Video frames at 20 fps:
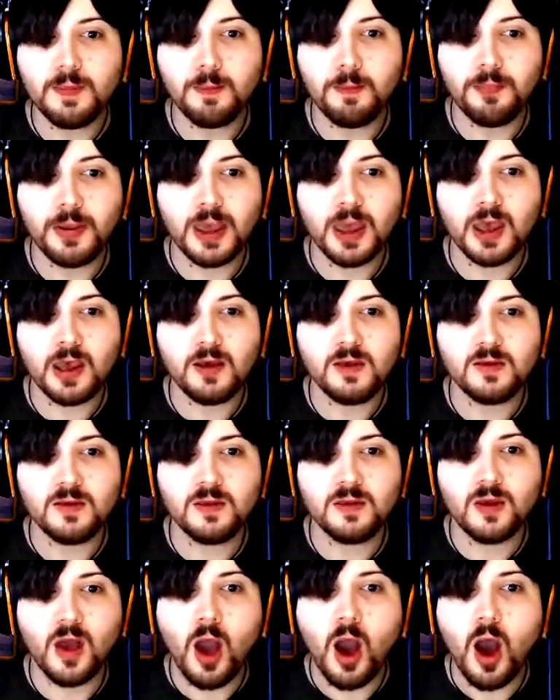
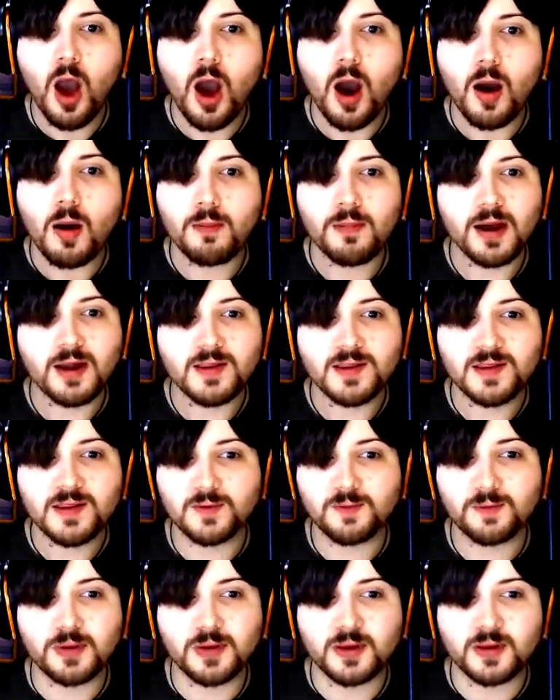pigs! Man, this
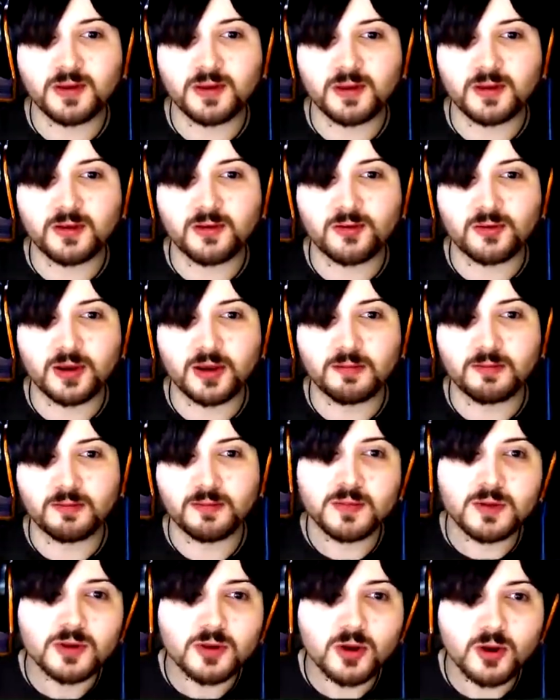place is grim.
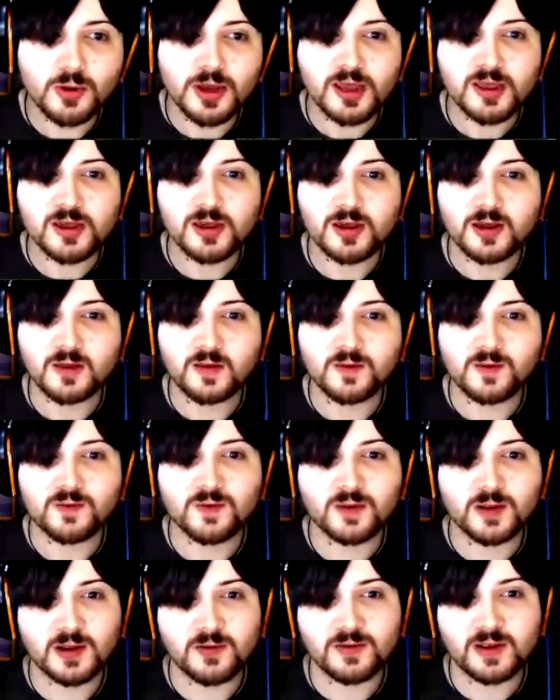Norwegia is
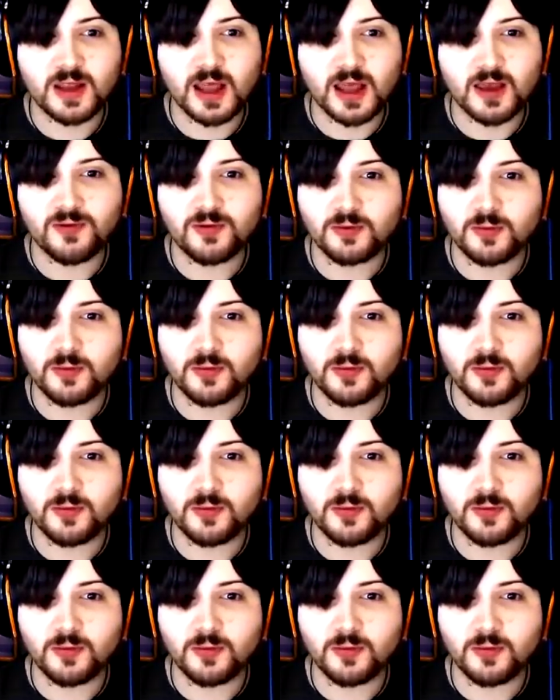full of life and